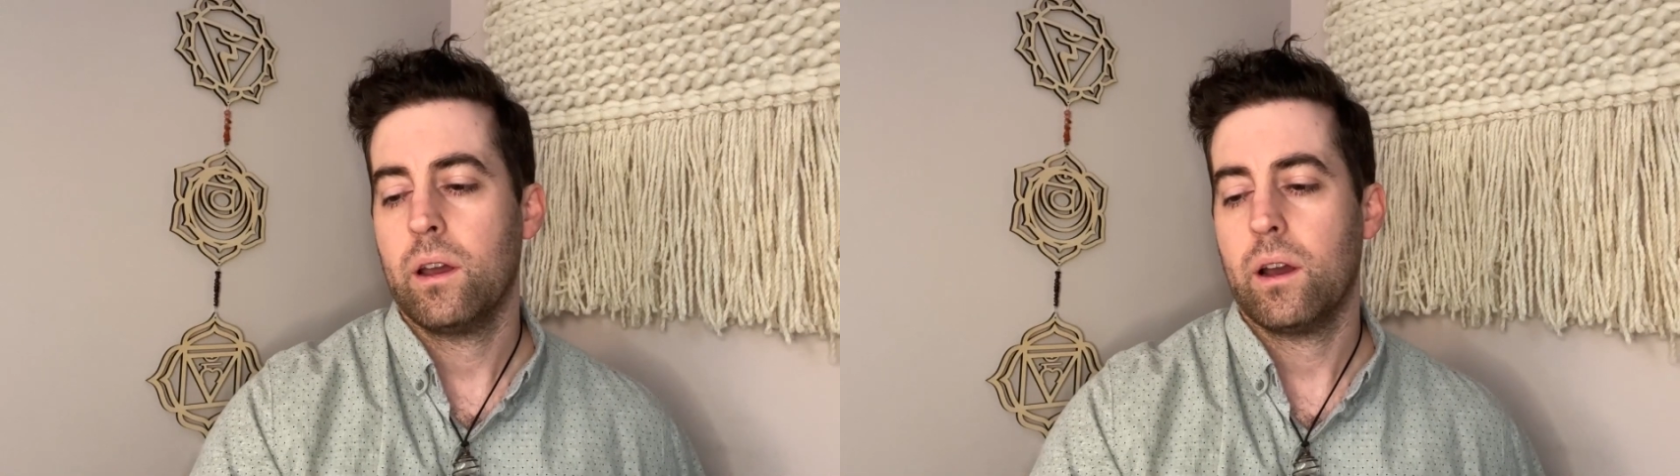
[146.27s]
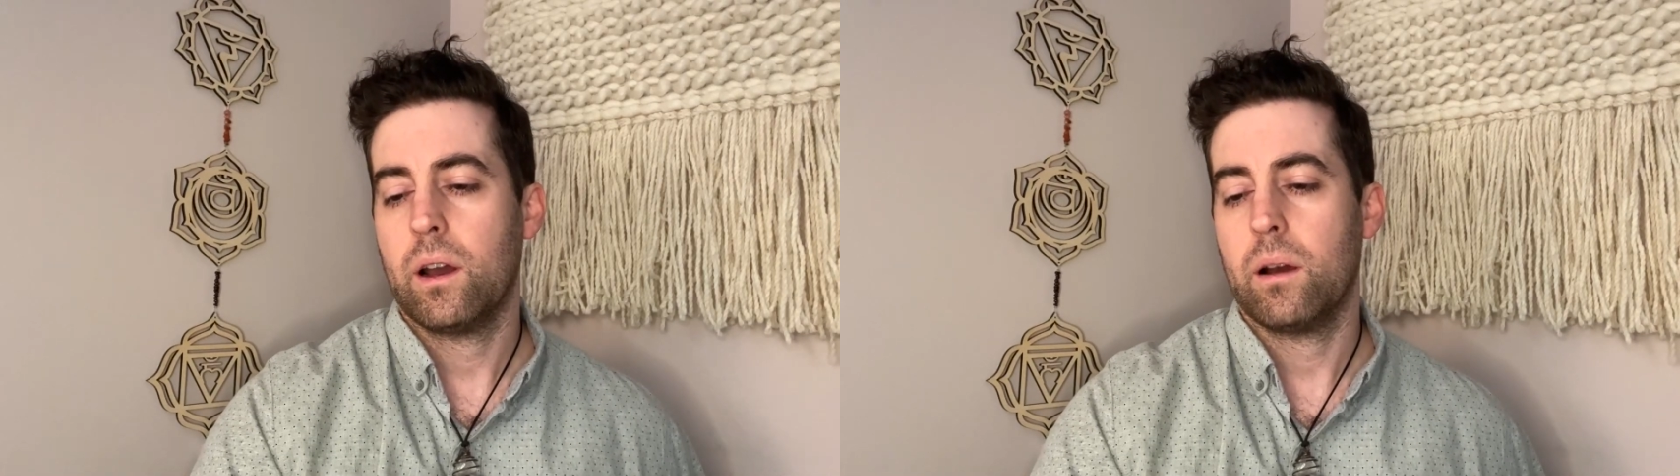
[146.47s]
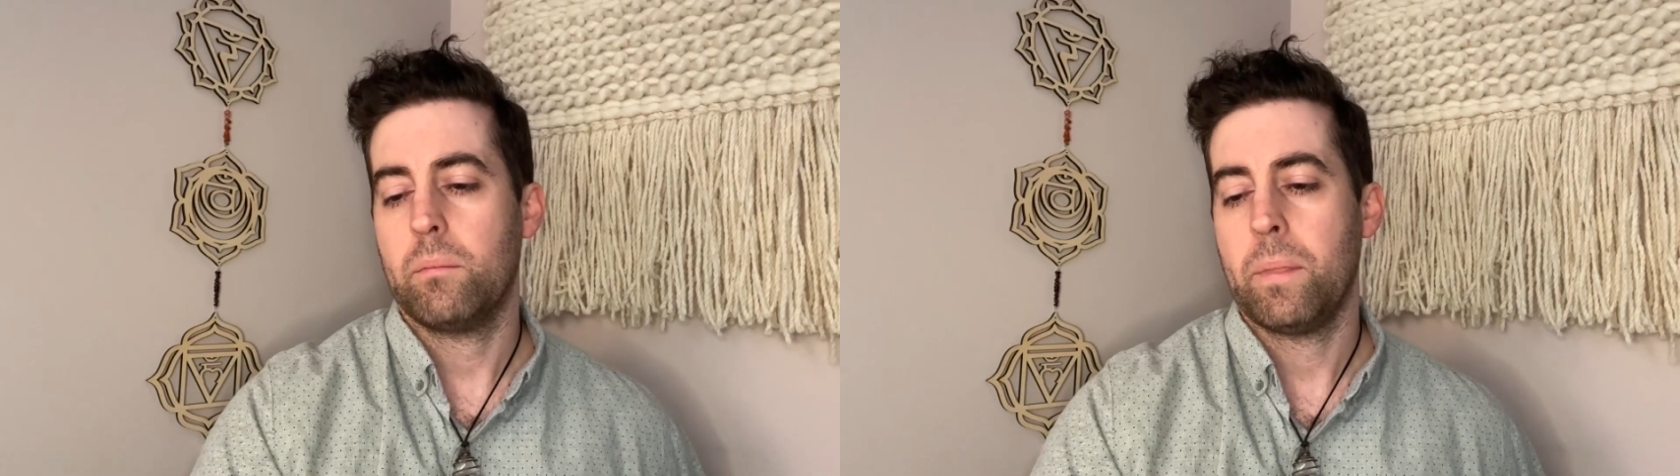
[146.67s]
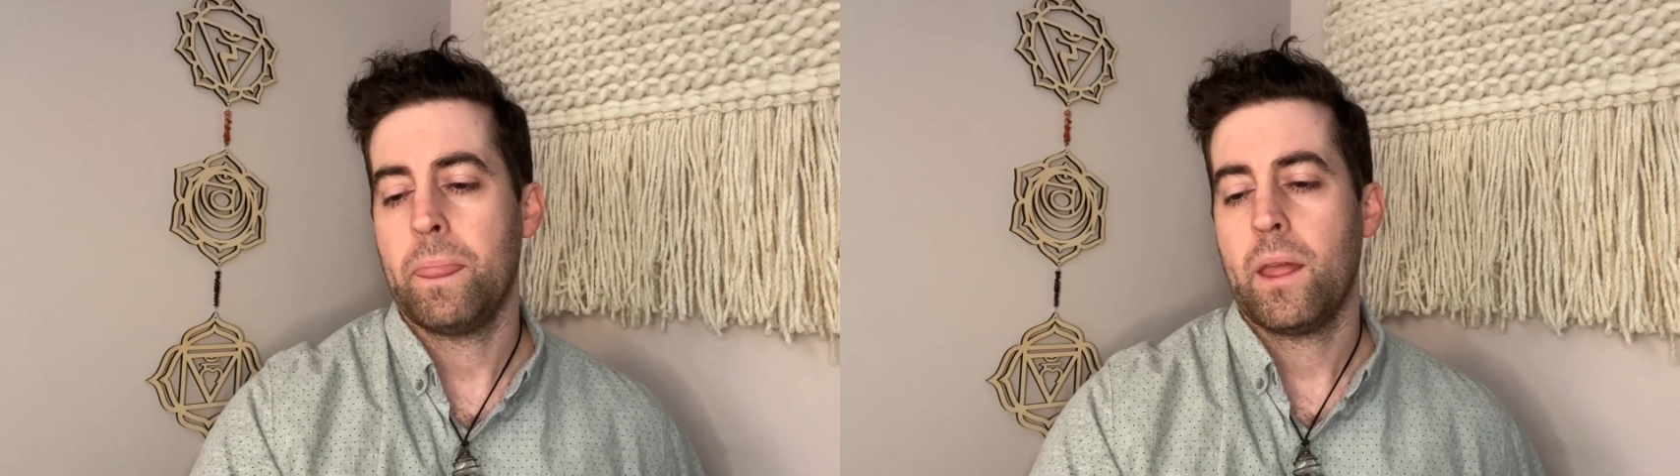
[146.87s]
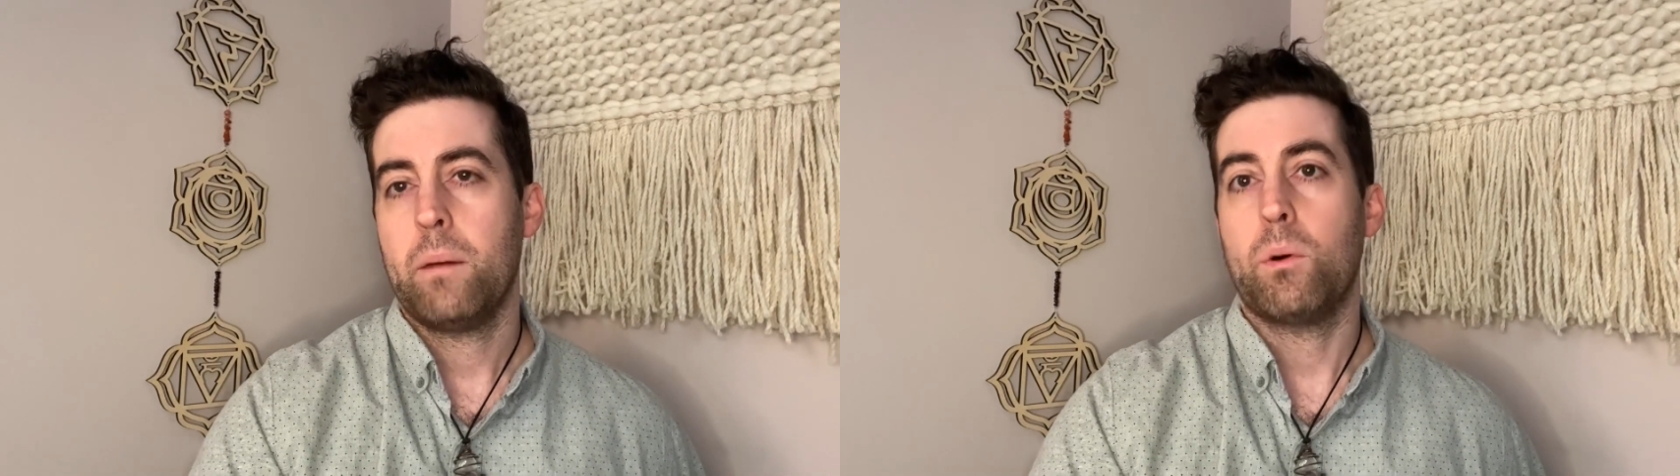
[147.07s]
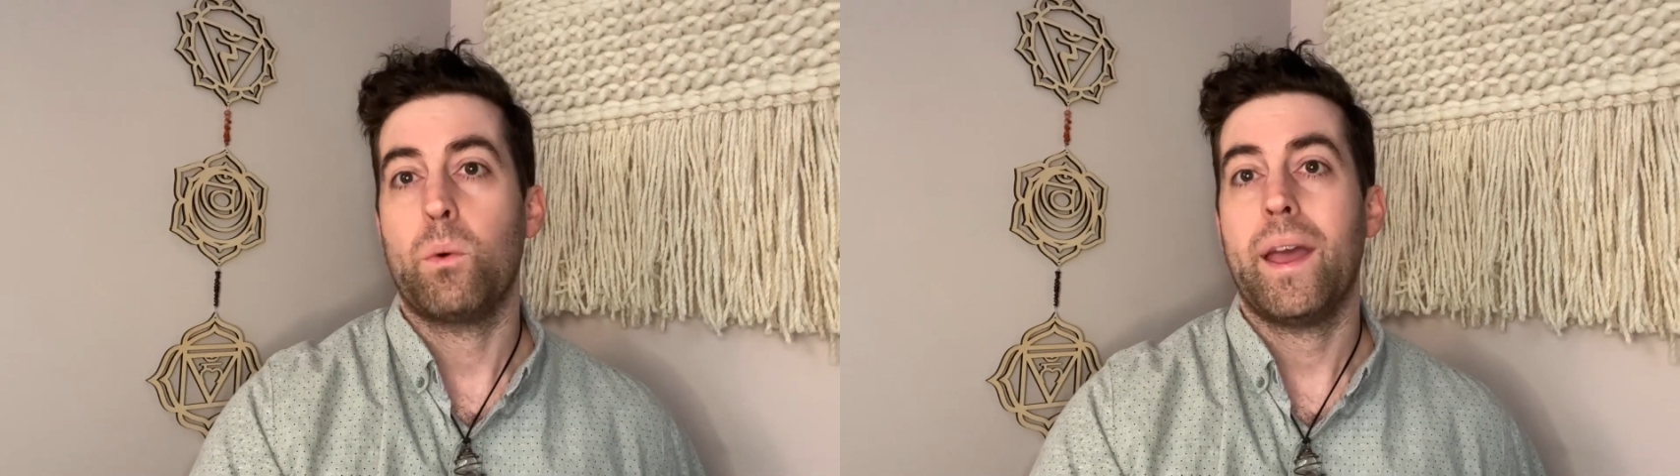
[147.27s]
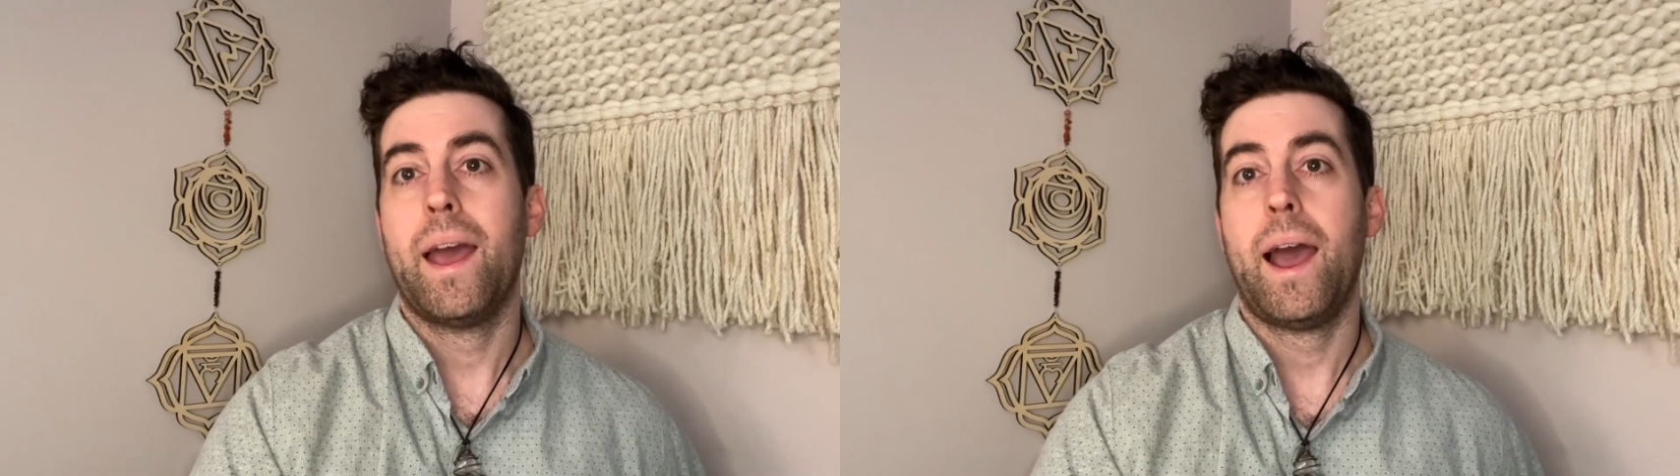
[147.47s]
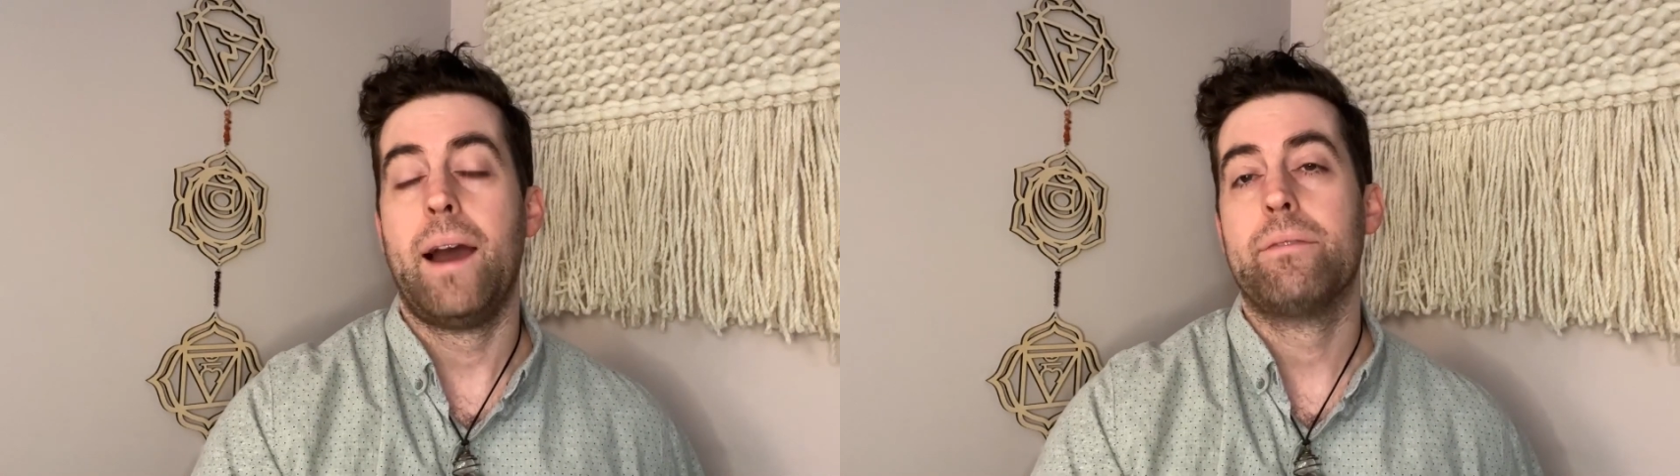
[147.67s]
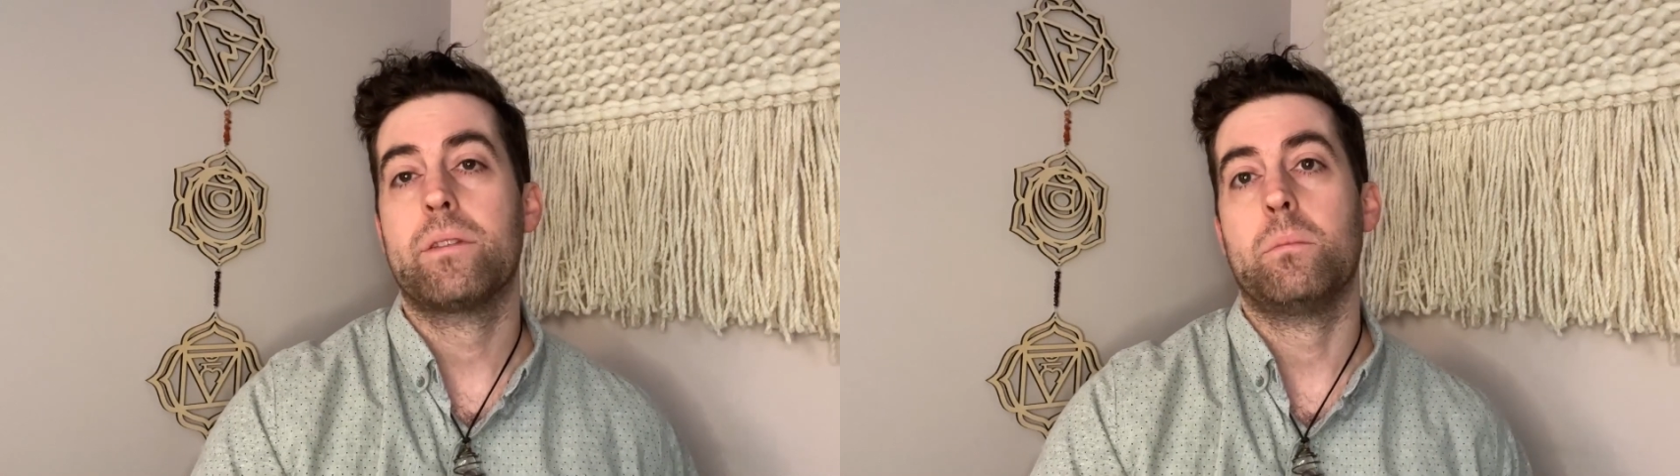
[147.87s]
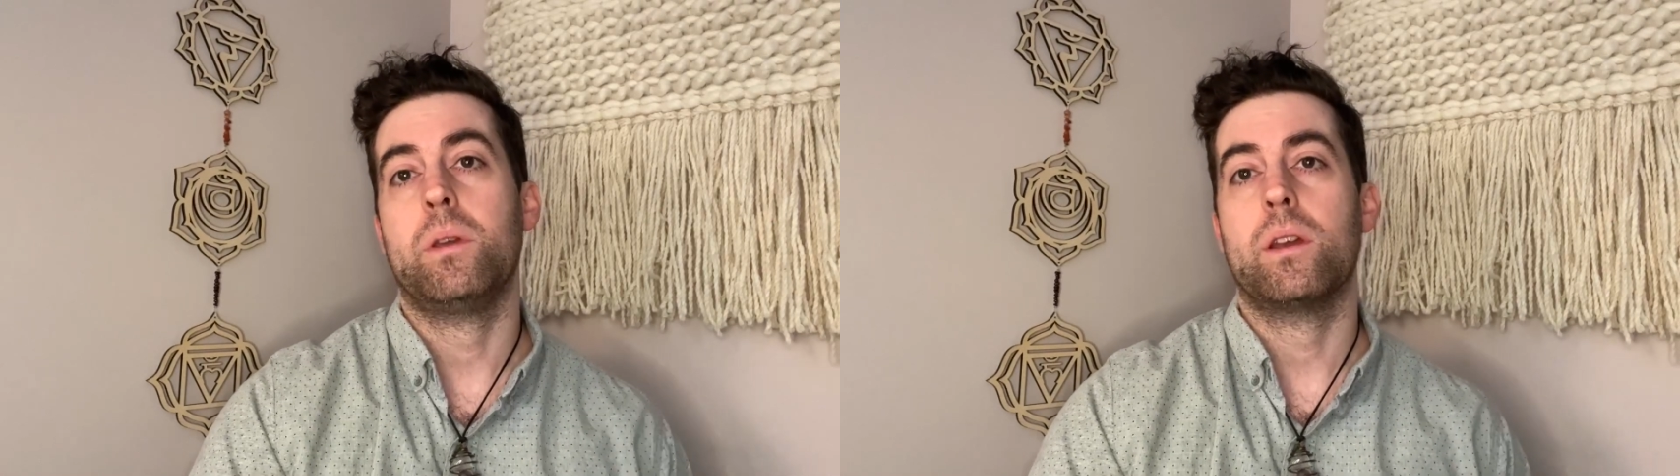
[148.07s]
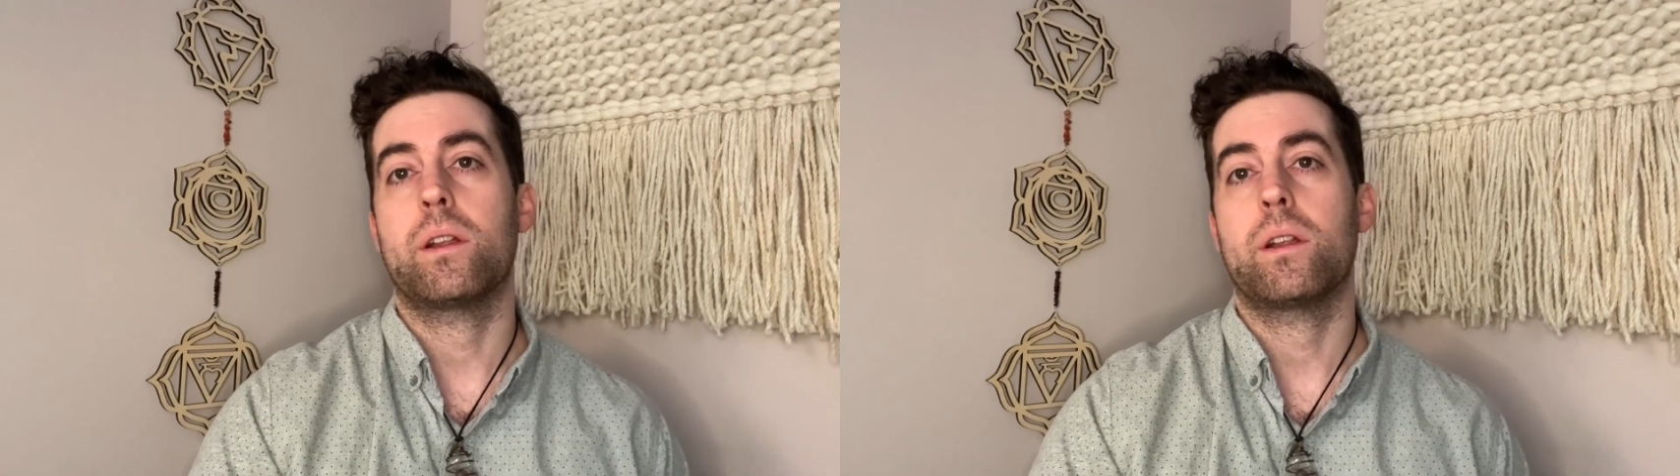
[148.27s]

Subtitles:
But we have to be